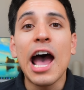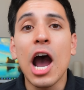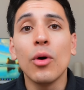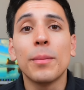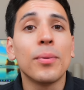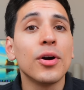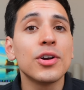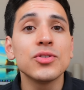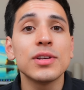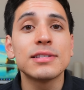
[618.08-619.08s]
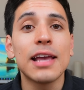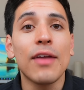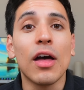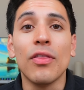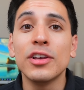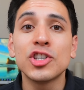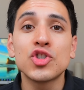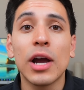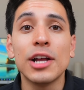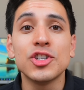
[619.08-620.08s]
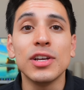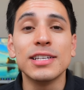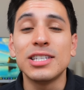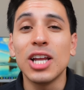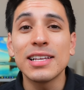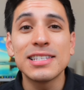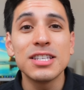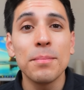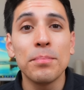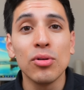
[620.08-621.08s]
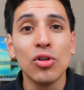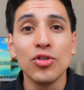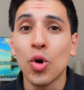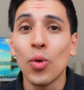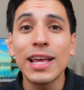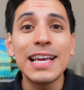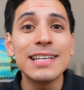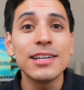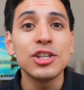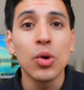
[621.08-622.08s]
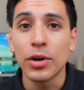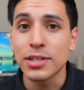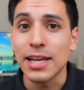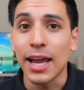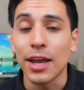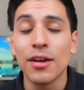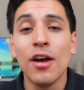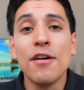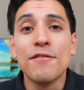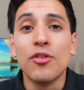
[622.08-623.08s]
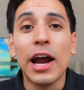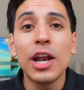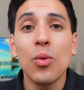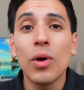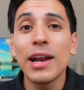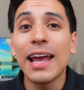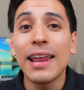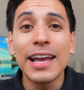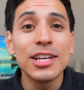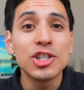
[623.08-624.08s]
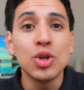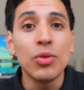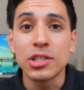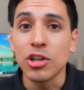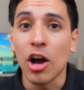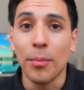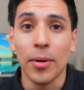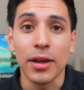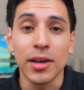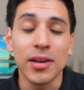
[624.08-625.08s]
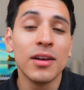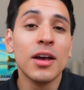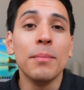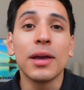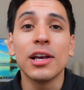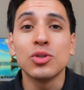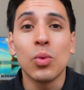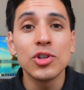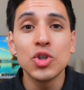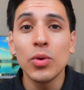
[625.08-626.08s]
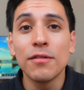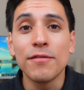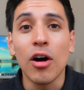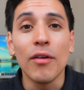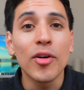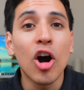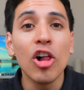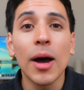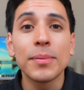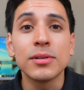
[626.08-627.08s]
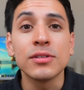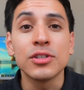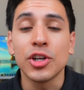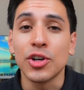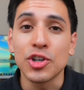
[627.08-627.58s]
I would personally say that this strategy is not simple nor easy to understand for anyone getting into the stock market, because once you involve call options into your